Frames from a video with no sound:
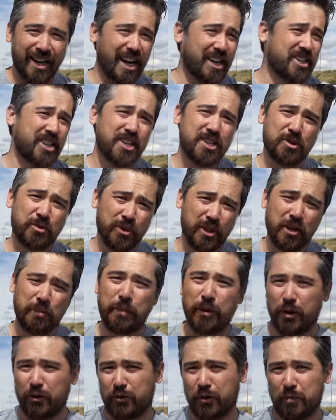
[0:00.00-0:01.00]
It actually has a really
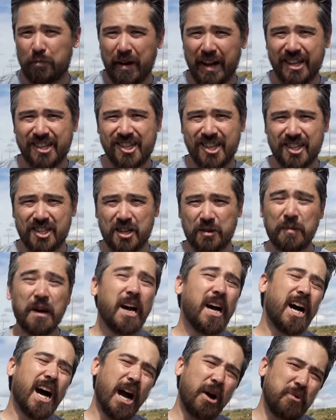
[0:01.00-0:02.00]
beautiful mic system.
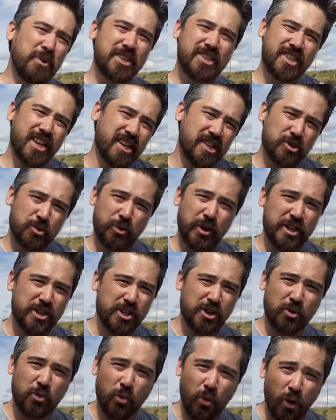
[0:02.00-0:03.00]
I wouldn't say it's
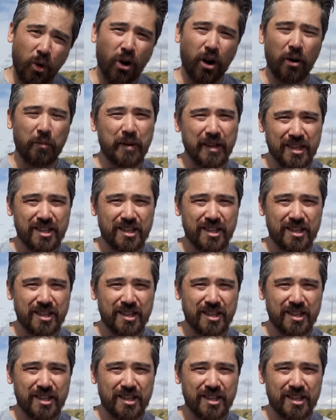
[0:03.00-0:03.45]
rich and warm.